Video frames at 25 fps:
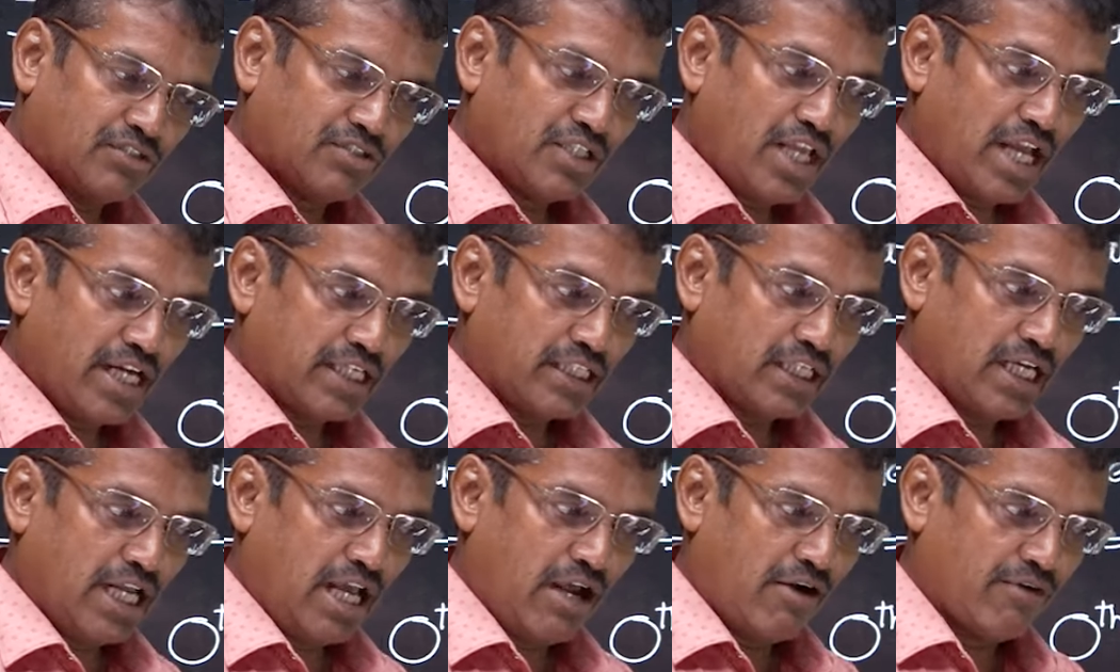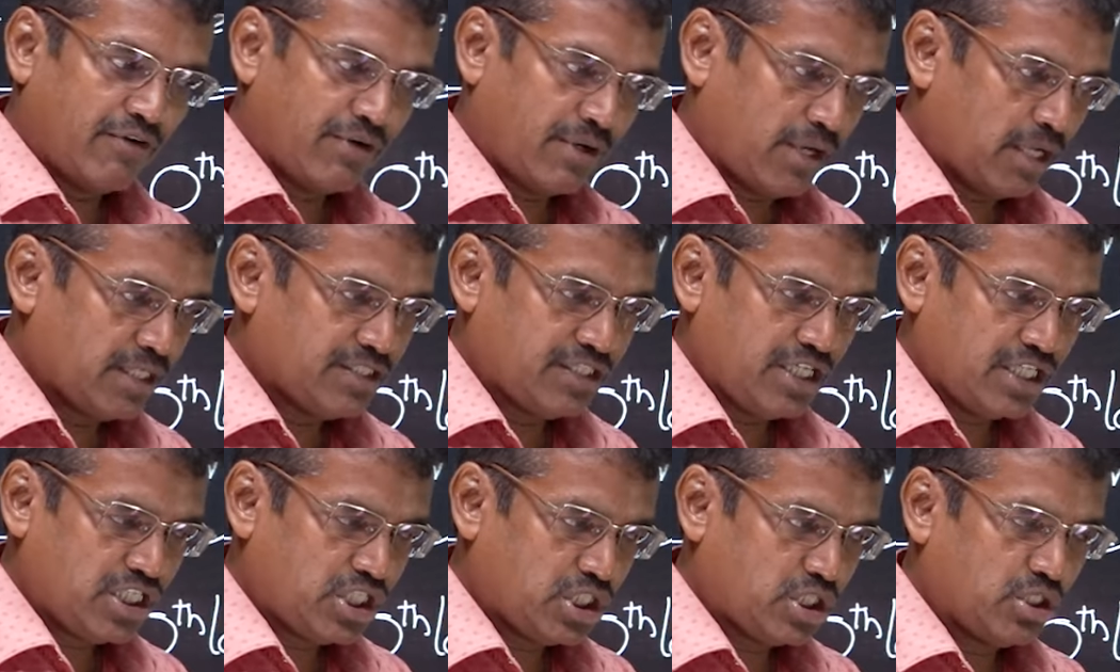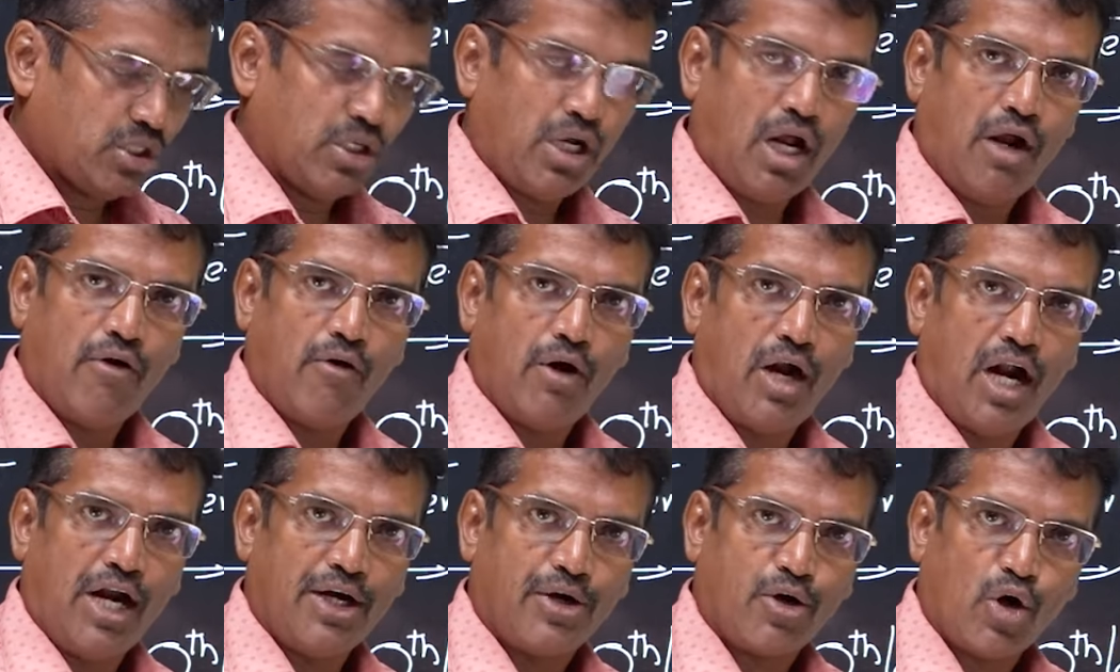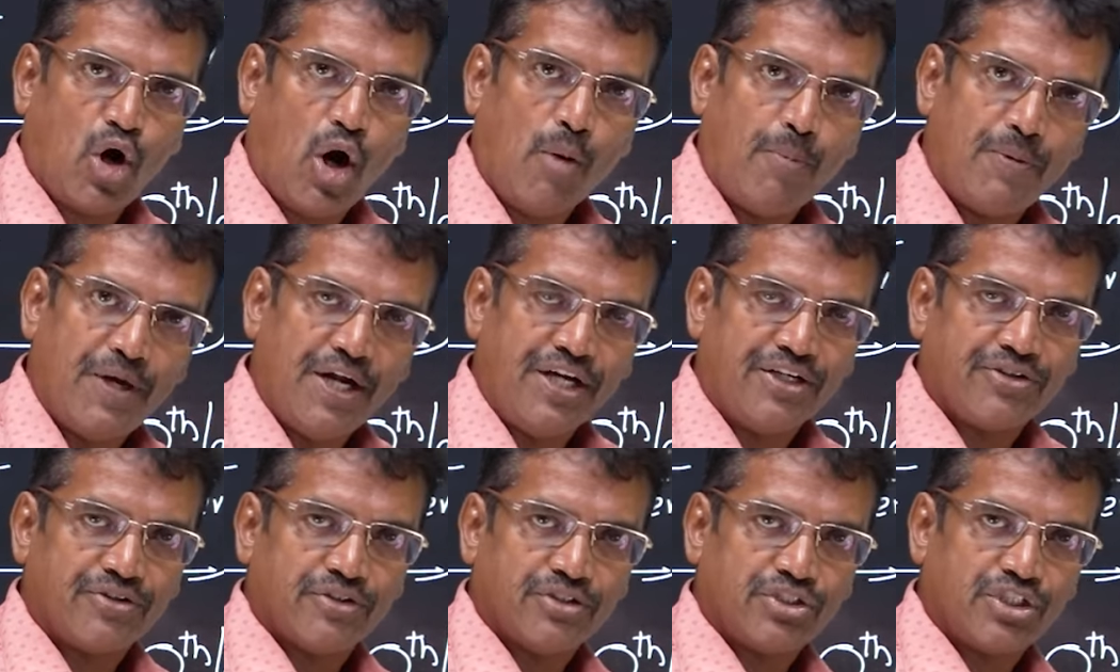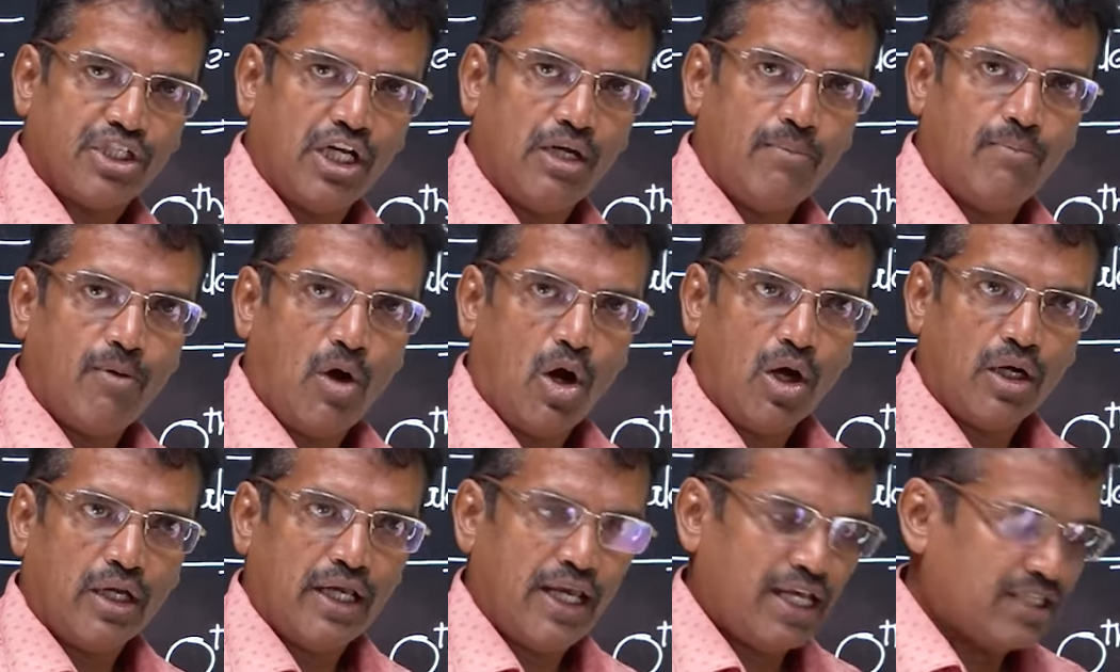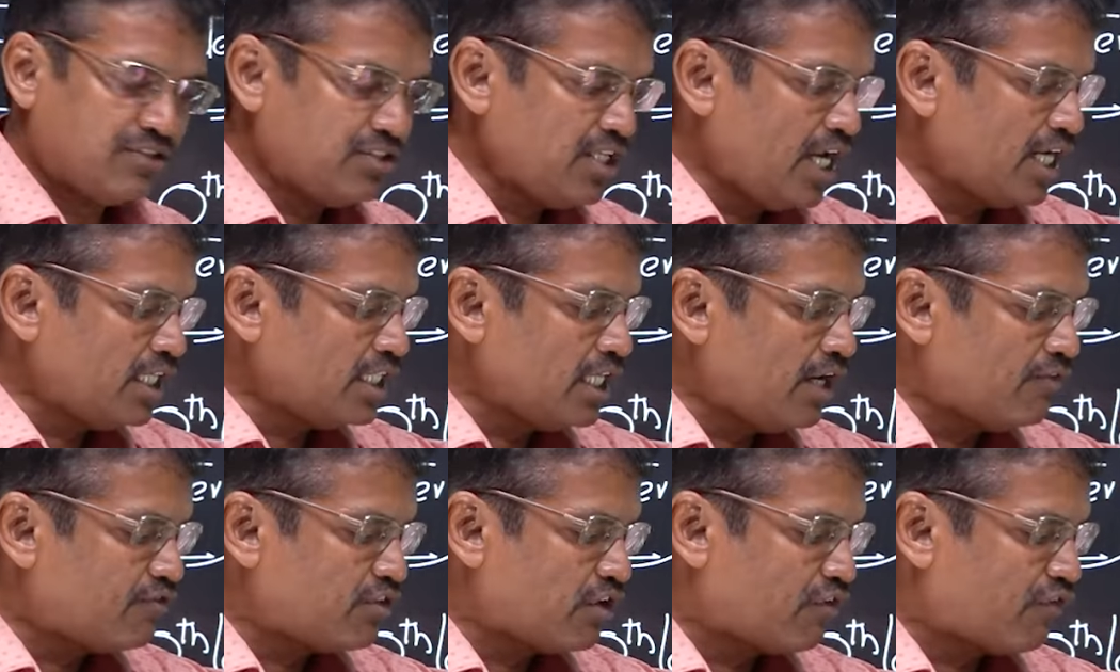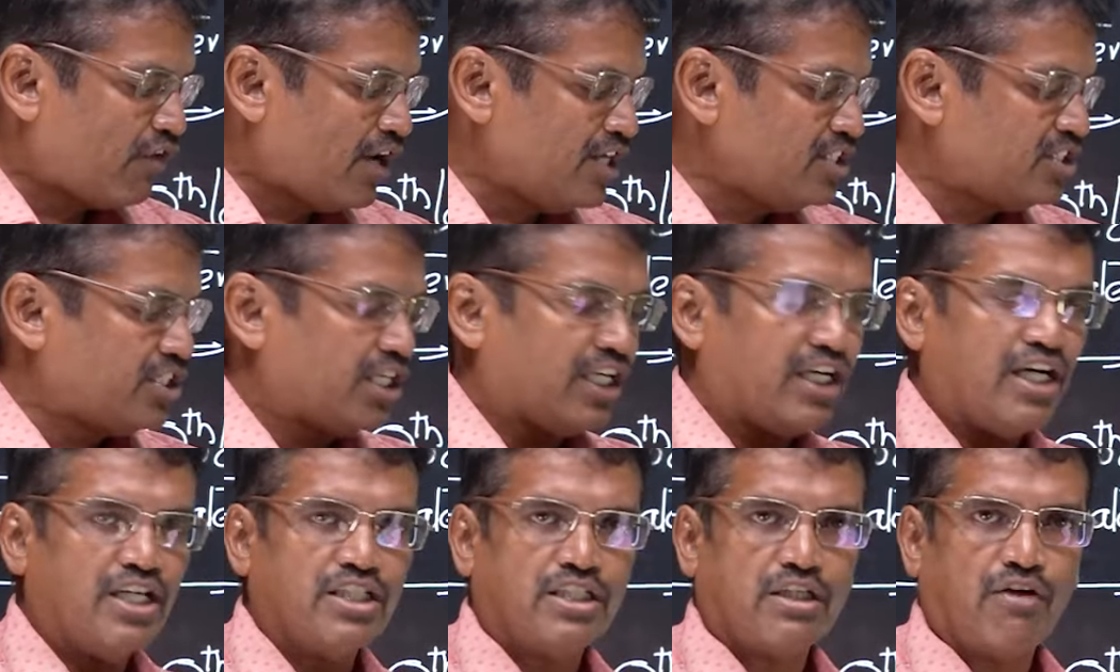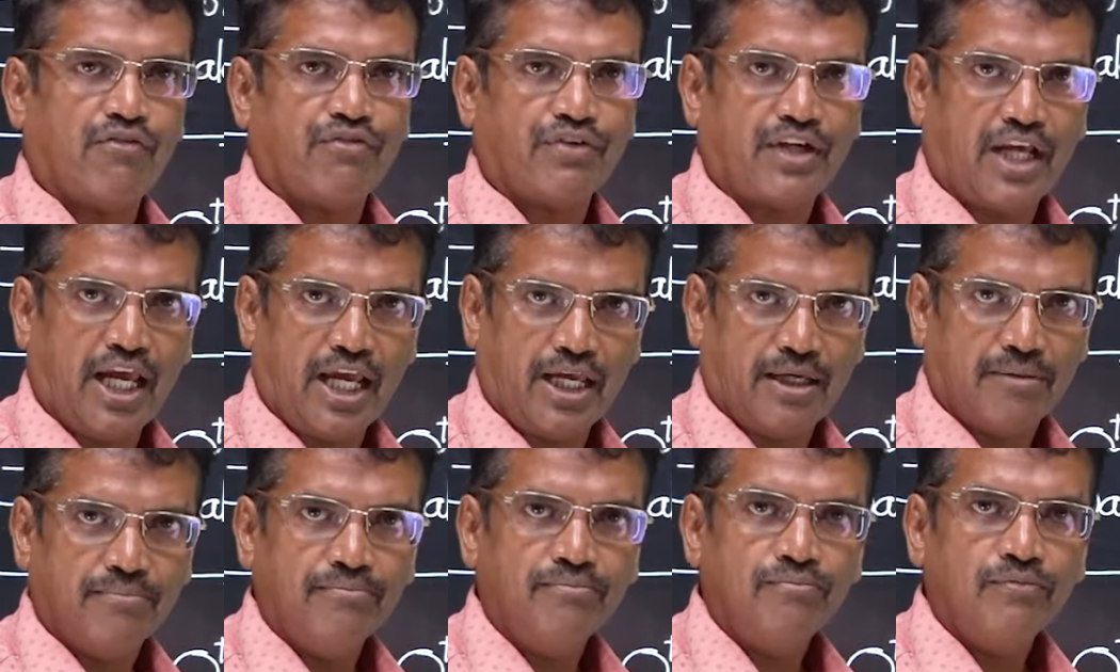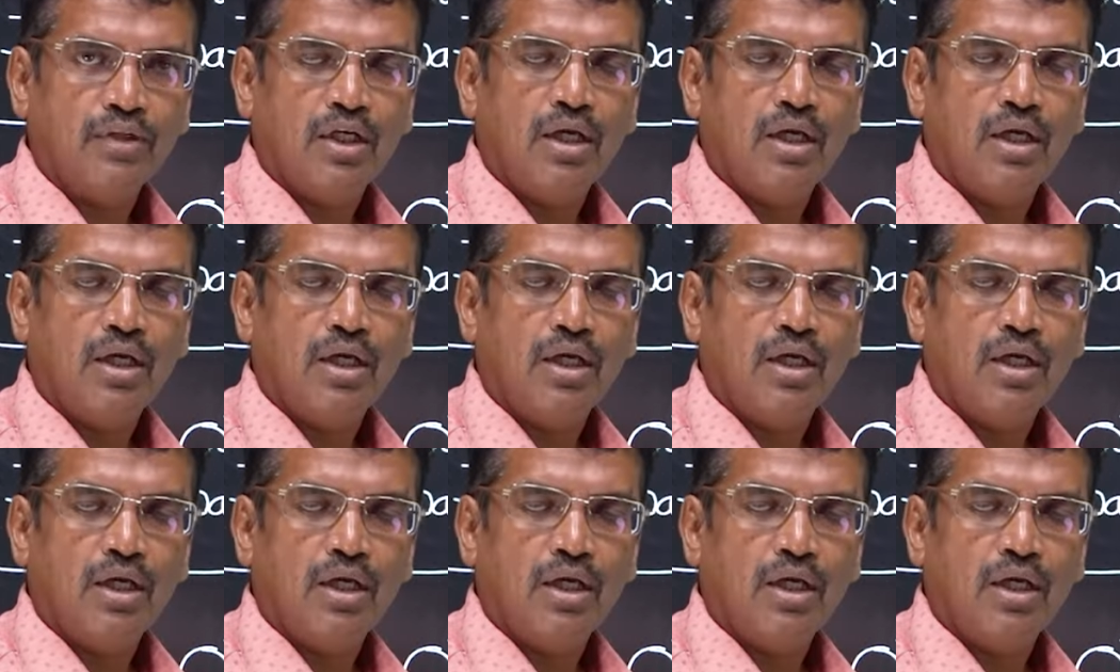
Exactly how I just I, I dropped it steel block exactly after 5 seconds of time